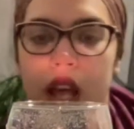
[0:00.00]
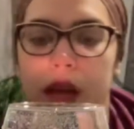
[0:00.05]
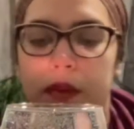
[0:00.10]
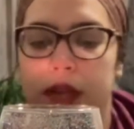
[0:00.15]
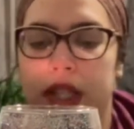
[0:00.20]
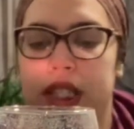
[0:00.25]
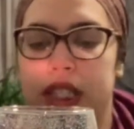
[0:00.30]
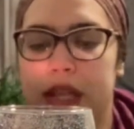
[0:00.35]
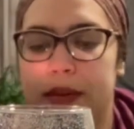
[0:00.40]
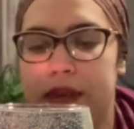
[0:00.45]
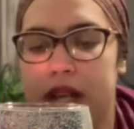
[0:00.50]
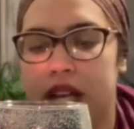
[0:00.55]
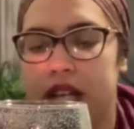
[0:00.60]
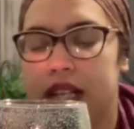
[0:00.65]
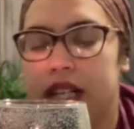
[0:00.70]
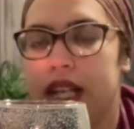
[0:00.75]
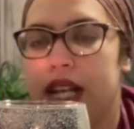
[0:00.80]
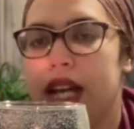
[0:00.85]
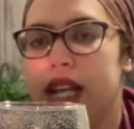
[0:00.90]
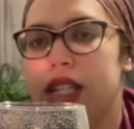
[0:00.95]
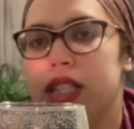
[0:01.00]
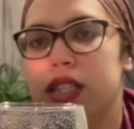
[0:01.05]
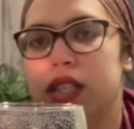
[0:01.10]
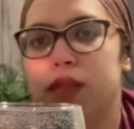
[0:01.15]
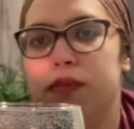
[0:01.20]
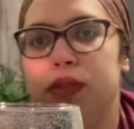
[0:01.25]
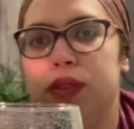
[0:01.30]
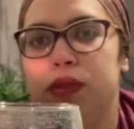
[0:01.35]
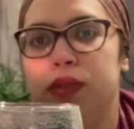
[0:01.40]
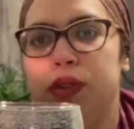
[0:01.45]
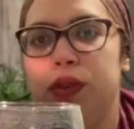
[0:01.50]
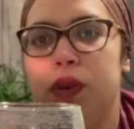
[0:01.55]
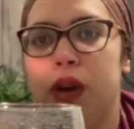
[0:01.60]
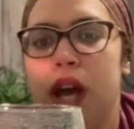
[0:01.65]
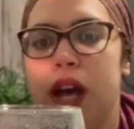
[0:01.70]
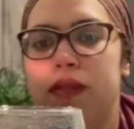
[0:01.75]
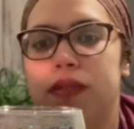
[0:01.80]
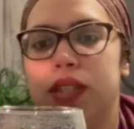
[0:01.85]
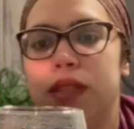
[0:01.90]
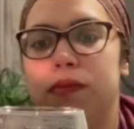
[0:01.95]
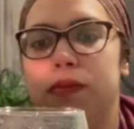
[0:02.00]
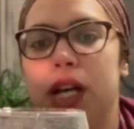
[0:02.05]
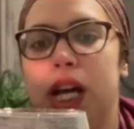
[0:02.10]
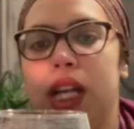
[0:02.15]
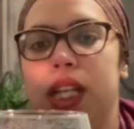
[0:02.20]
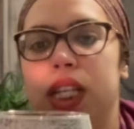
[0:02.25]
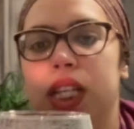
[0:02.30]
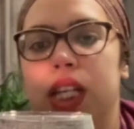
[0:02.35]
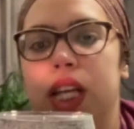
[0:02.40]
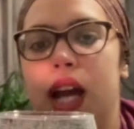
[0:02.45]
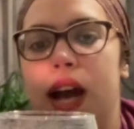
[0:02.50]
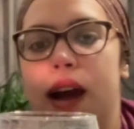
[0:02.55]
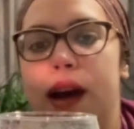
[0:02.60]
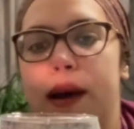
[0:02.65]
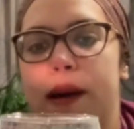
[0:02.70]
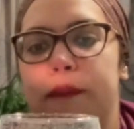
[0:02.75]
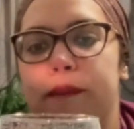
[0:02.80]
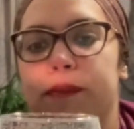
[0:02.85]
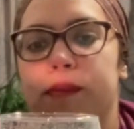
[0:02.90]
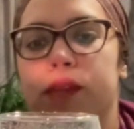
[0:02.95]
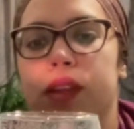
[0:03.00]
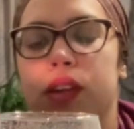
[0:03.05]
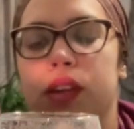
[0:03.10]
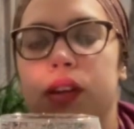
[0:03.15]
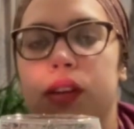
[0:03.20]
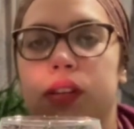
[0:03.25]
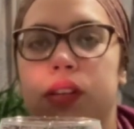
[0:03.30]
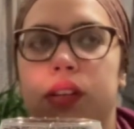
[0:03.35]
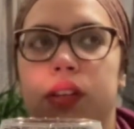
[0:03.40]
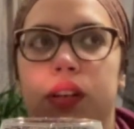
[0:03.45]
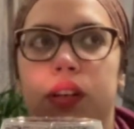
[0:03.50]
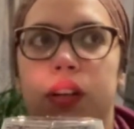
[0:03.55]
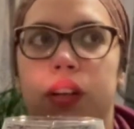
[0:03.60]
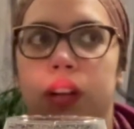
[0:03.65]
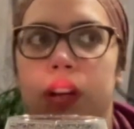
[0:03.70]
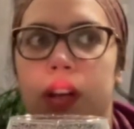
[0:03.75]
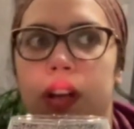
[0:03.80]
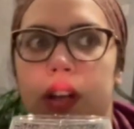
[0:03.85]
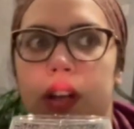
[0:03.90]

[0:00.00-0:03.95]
Because I'm not gonna lie, some of you have somebody, you're